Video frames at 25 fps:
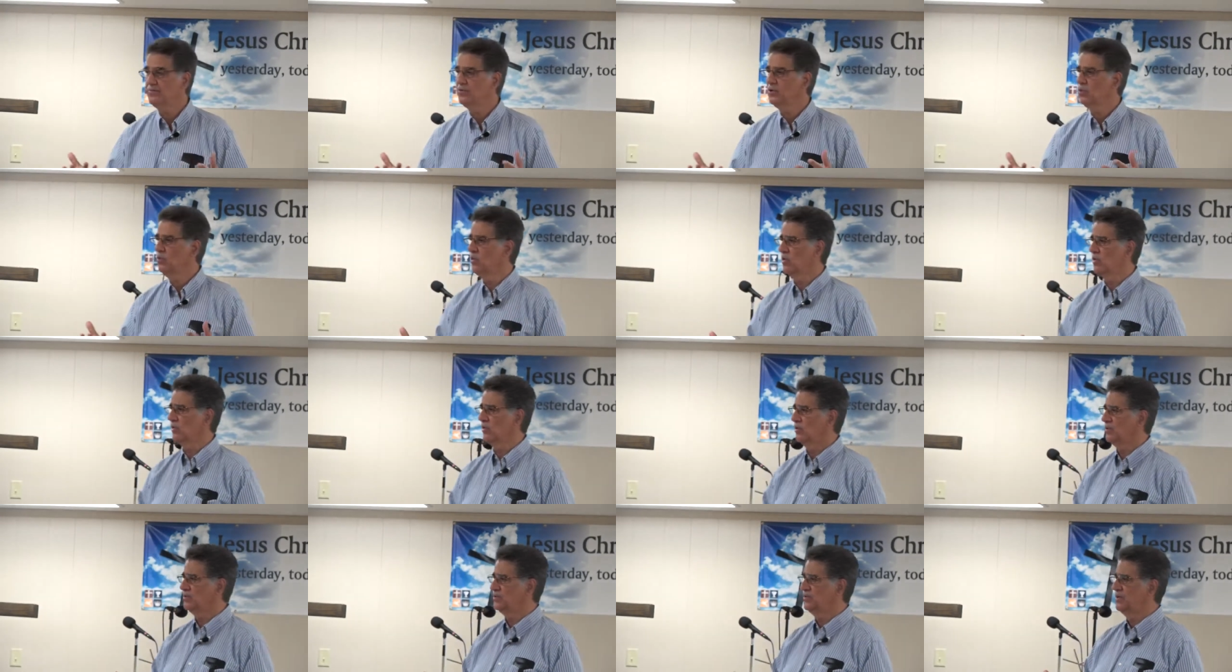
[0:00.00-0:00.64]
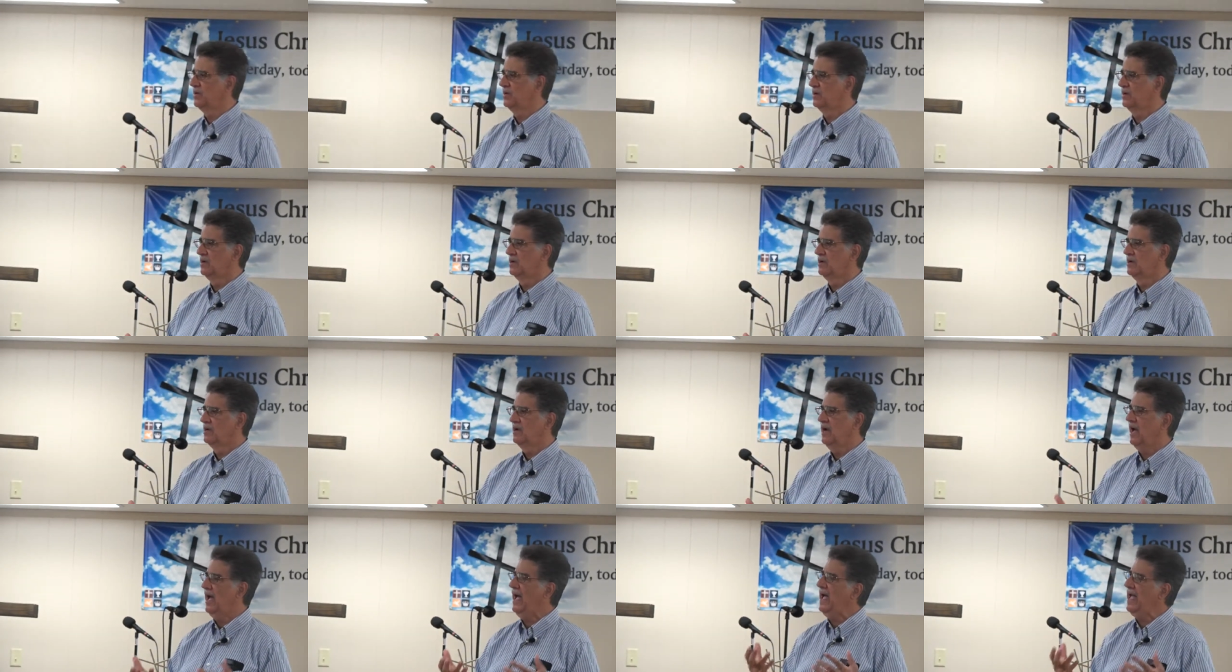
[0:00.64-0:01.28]
of the world,
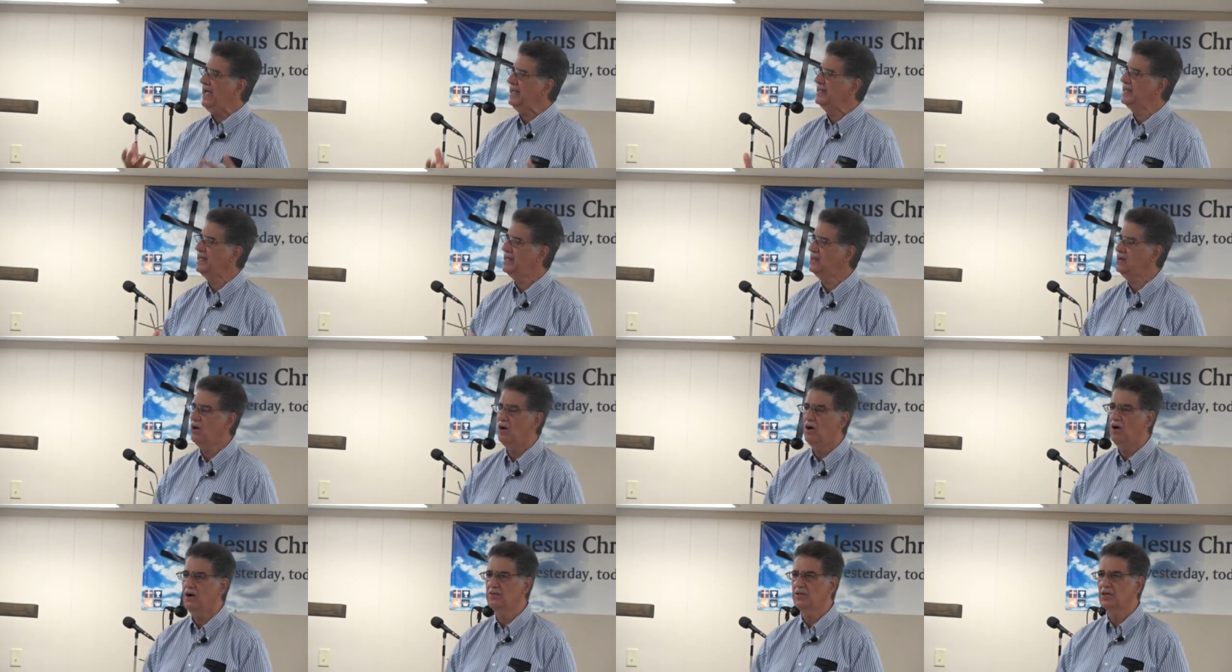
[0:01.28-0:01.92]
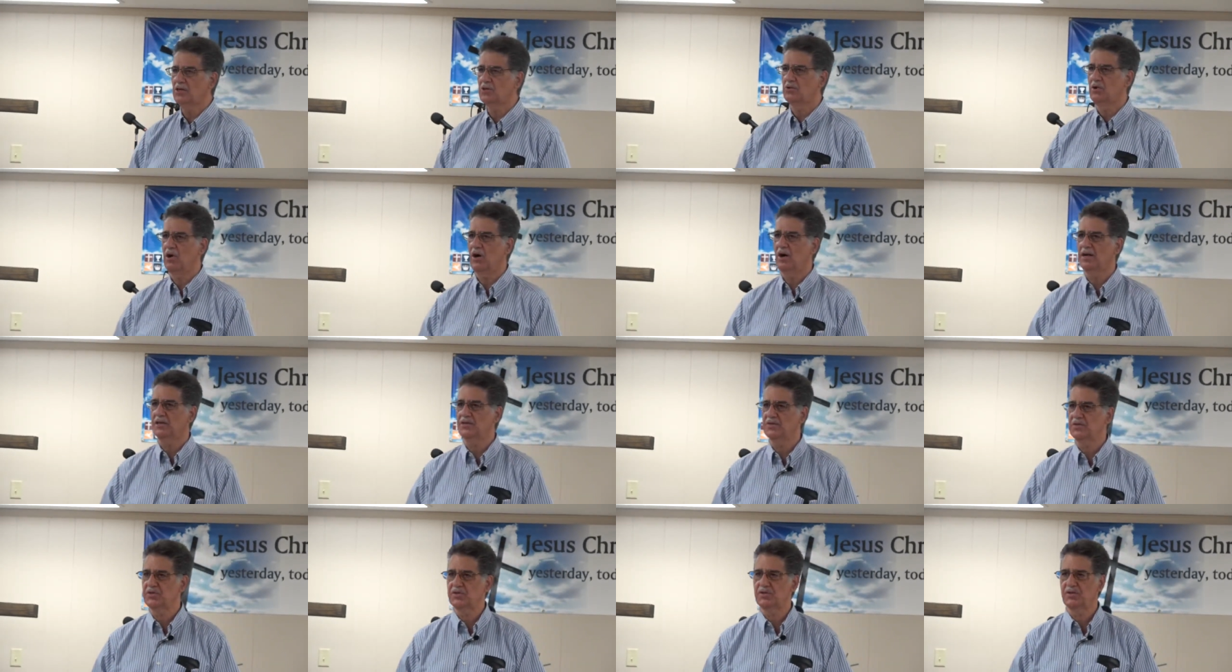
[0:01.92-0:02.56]
hanging on the
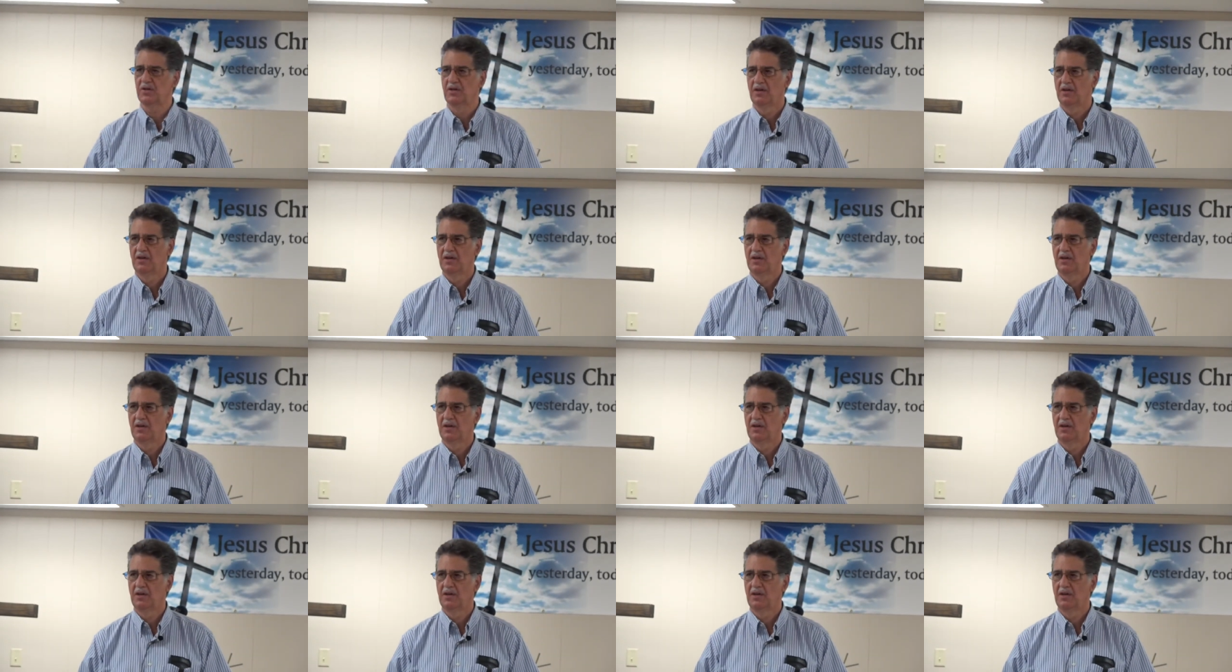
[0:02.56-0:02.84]
cross.